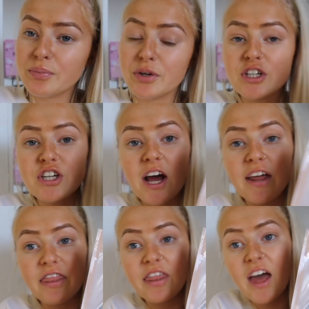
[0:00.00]
brush,
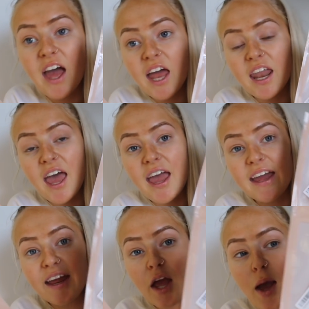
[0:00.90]
and then
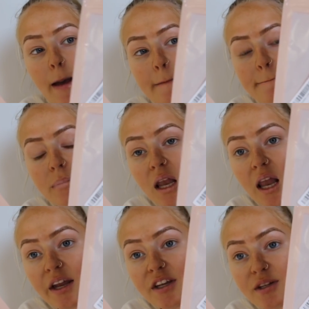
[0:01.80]
a
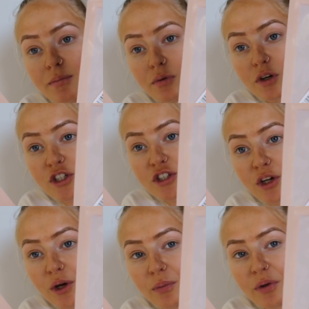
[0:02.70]
blending brush to
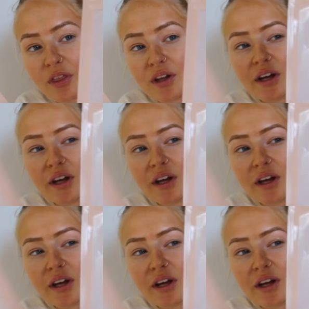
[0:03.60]
go with